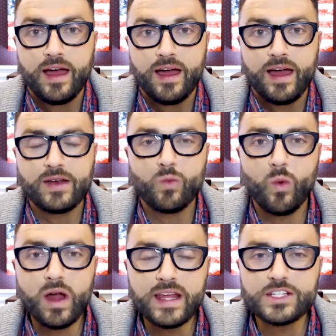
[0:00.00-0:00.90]
And
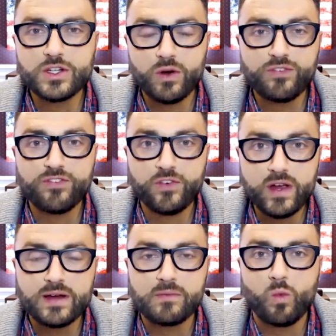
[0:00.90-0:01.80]
what is your
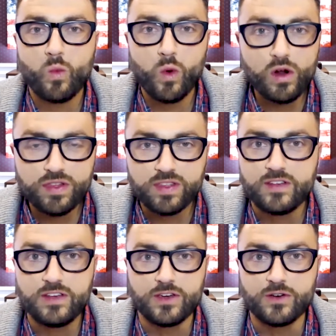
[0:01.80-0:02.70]
freedom worth
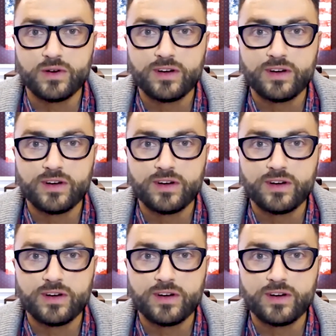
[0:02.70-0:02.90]
to you?